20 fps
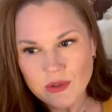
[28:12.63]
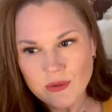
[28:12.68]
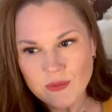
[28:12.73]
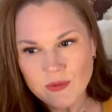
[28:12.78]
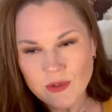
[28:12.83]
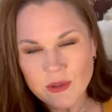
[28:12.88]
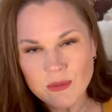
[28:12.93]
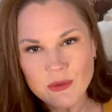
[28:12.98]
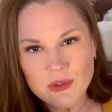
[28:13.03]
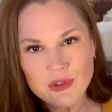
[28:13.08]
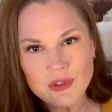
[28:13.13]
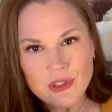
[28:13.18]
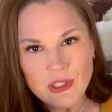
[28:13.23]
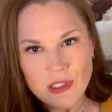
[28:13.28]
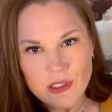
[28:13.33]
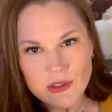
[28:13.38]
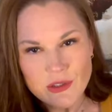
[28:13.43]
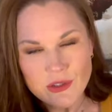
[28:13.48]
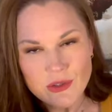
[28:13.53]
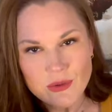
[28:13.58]
very much
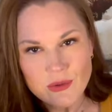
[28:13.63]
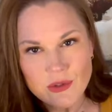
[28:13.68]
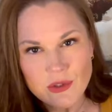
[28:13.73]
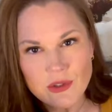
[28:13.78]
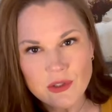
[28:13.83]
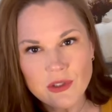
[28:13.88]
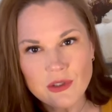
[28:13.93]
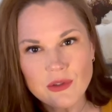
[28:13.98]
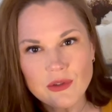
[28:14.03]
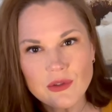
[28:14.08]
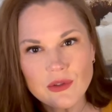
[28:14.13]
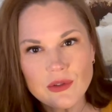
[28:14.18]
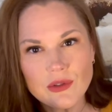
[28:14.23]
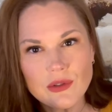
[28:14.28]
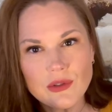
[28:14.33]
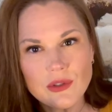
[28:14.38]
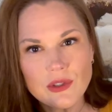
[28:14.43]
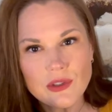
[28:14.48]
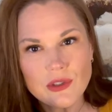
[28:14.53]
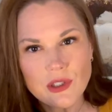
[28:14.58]
tied to, and you're not
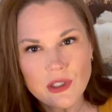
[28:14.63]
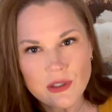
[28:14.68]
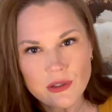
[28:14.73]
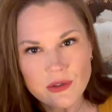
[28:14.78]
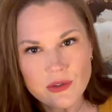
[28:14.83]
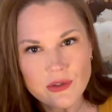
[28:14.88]
entirely